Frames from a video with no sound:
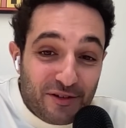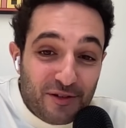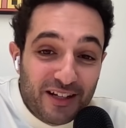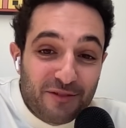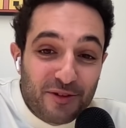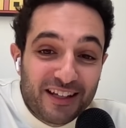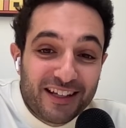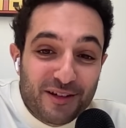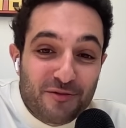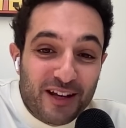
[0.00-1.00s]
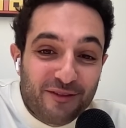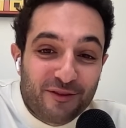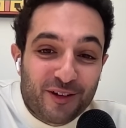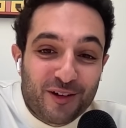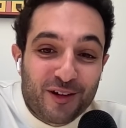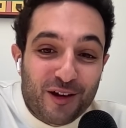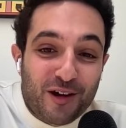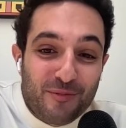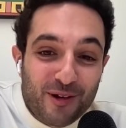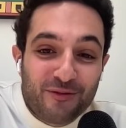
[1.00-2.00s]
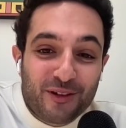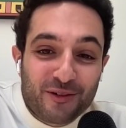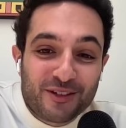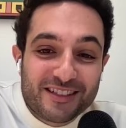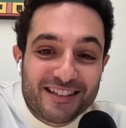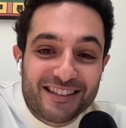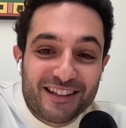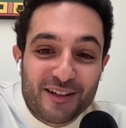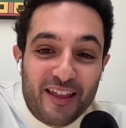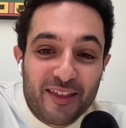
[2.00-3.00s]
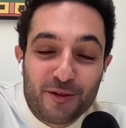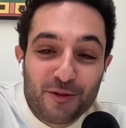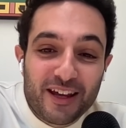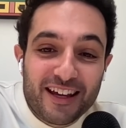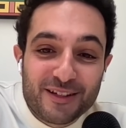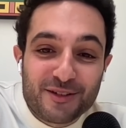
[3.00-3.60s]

actually, we have a couple of congresses in the UK,